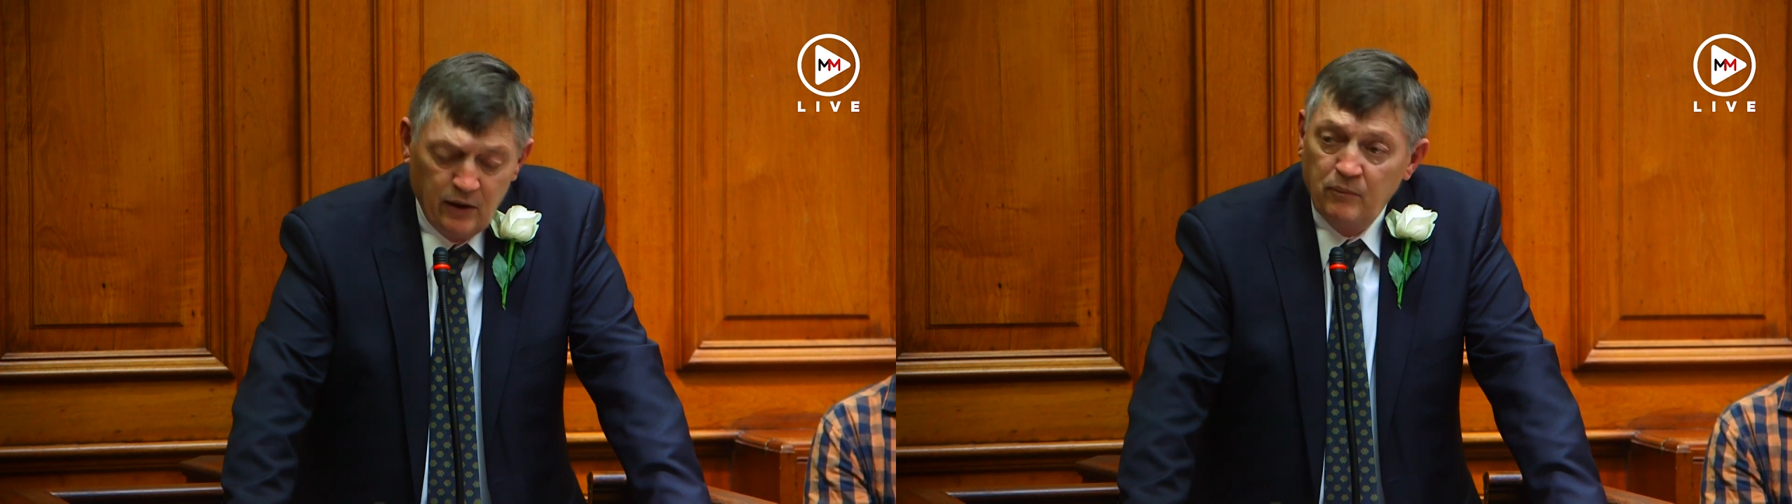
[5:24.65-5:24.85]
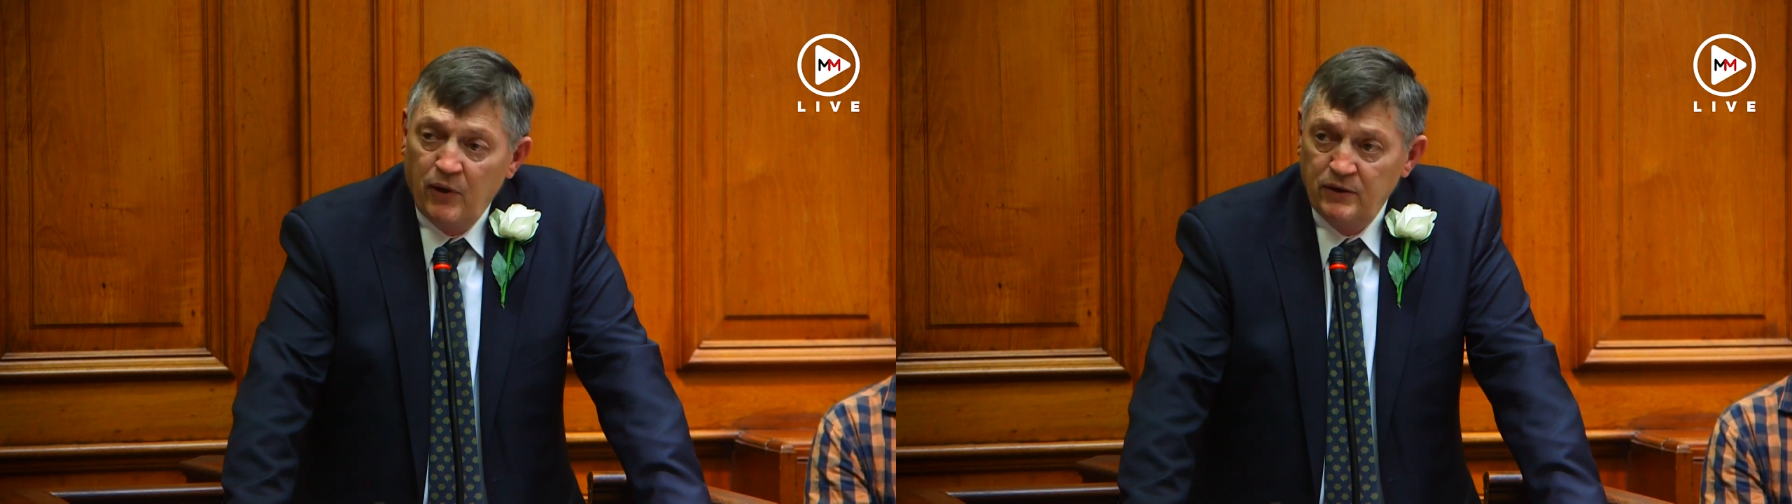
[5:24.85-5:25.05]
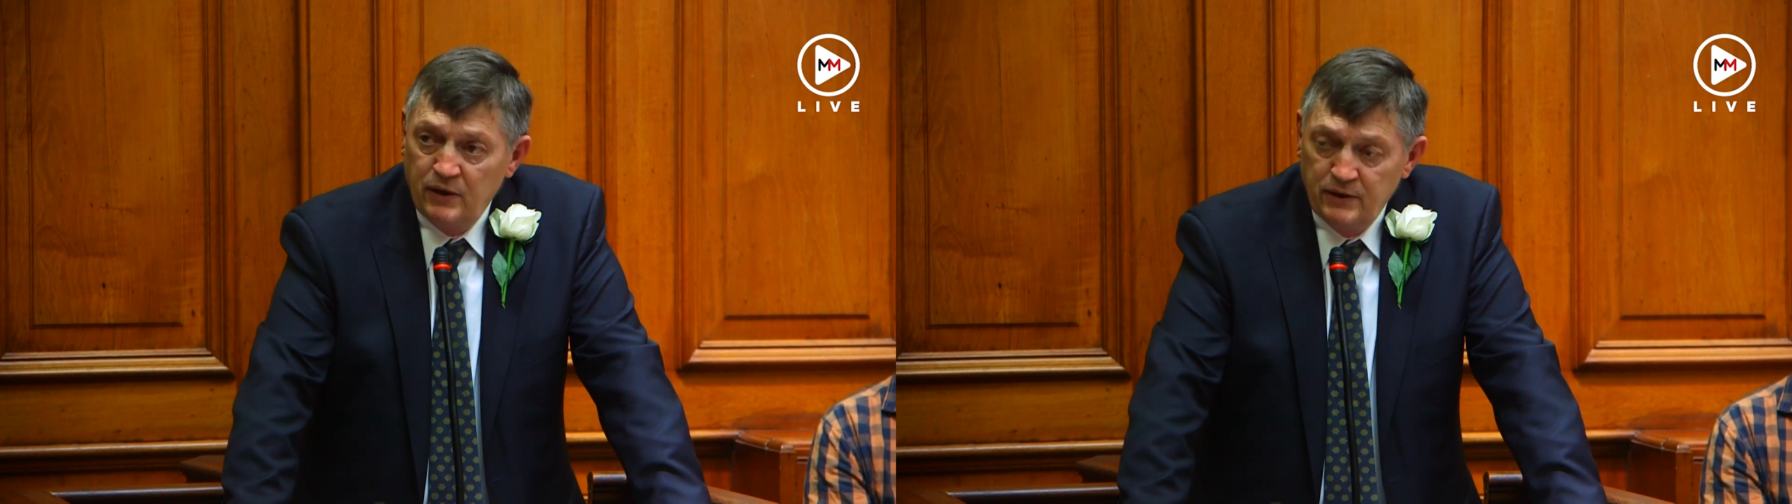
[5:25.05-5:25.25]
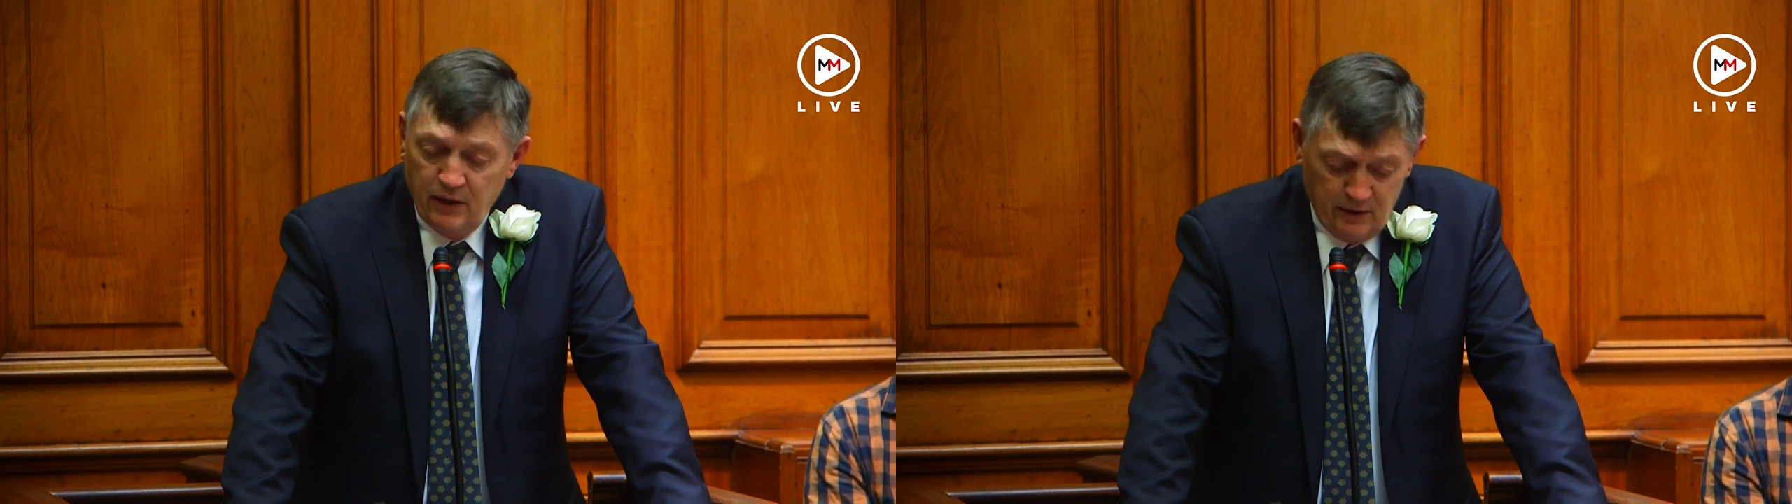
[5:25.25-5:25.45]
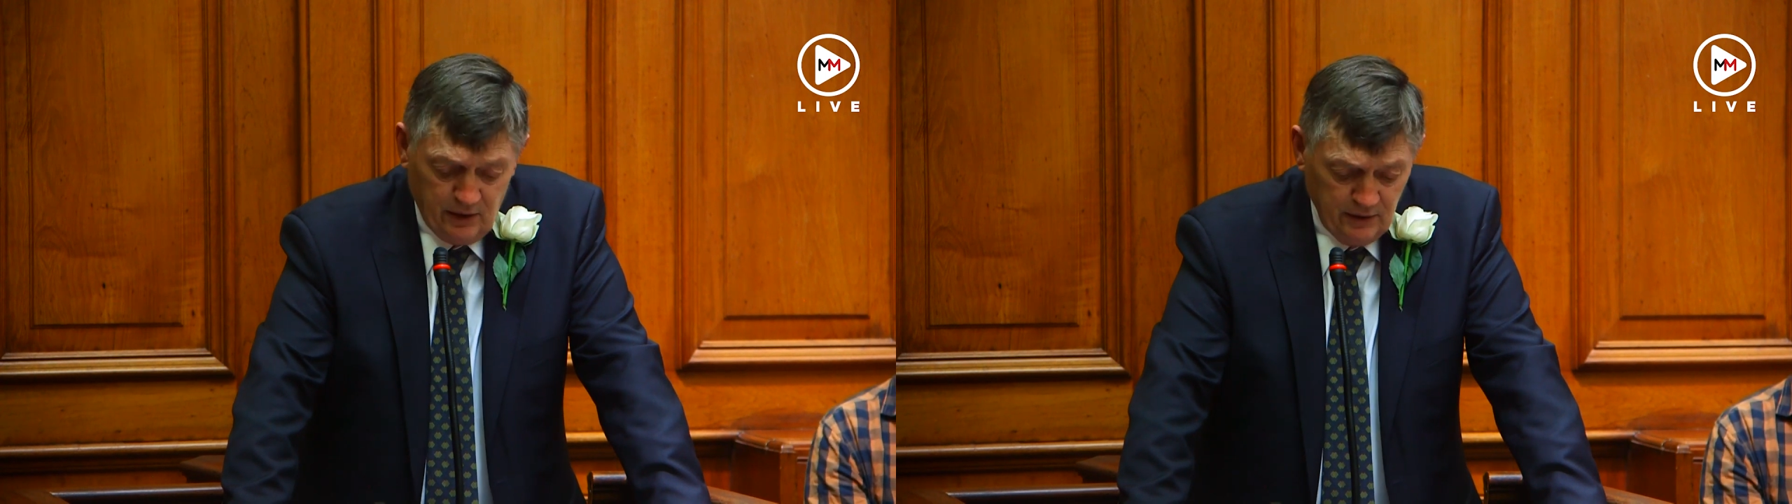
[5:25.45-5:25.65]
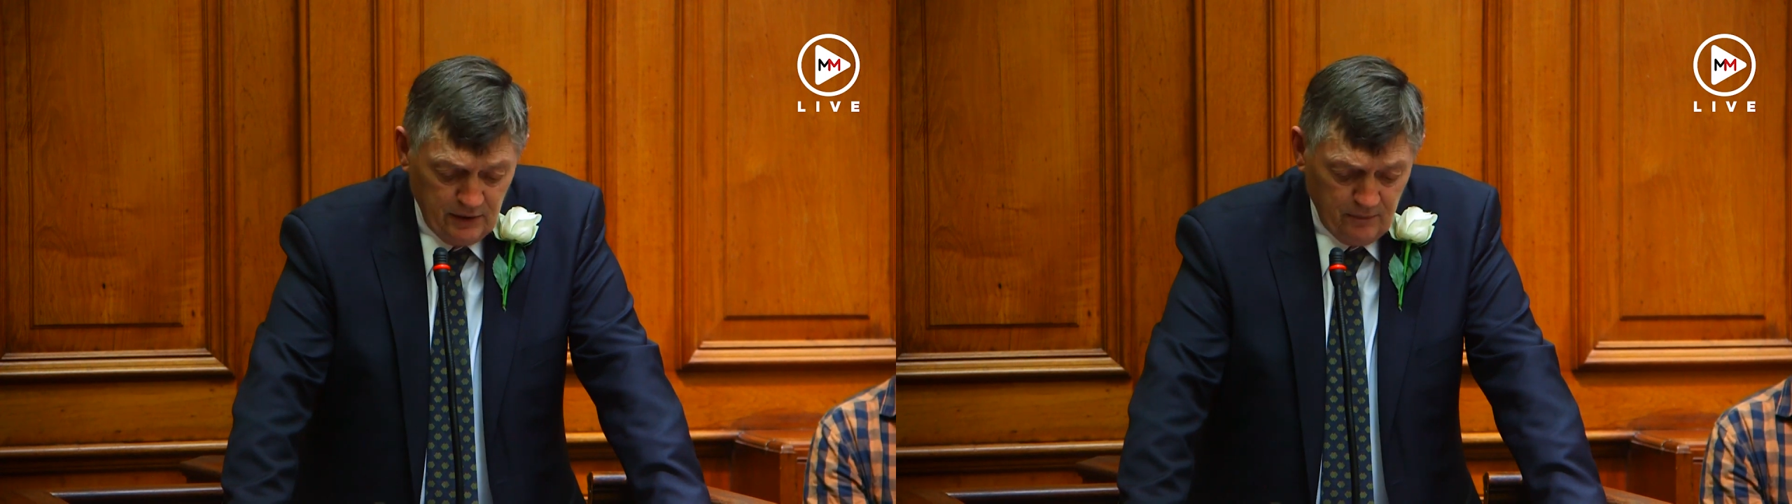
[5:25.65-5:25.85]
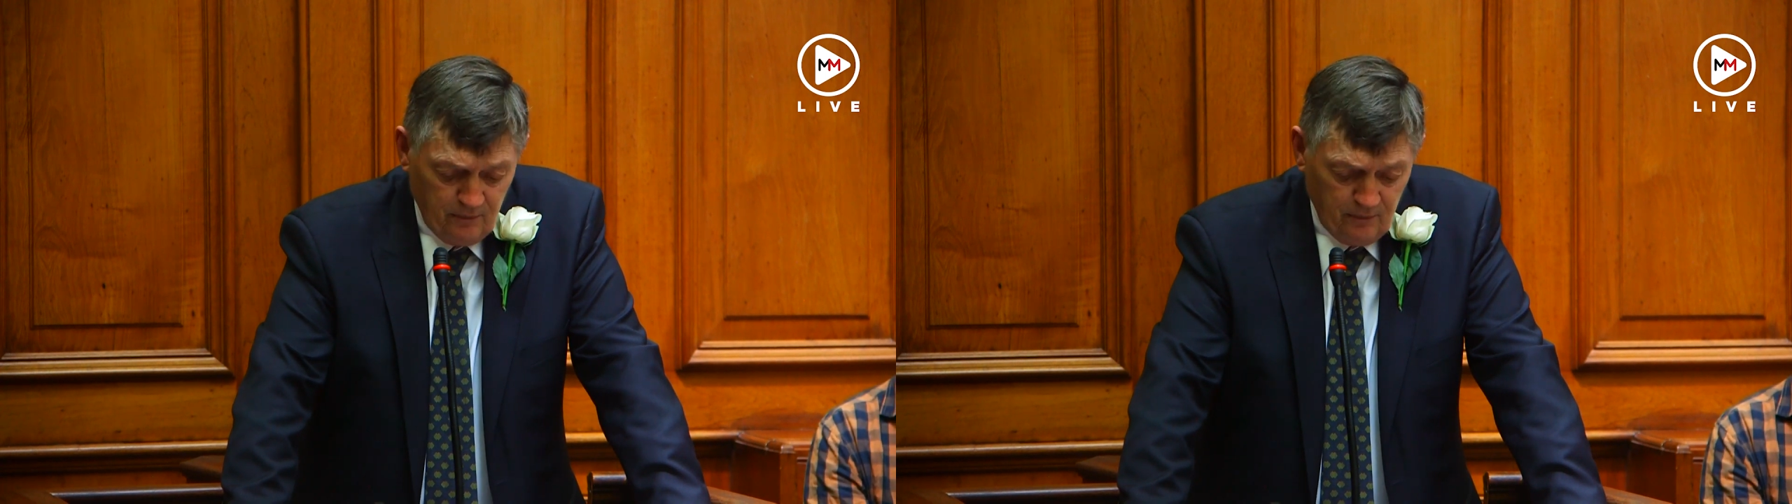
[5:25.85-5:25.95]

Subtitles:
in imposing sentence,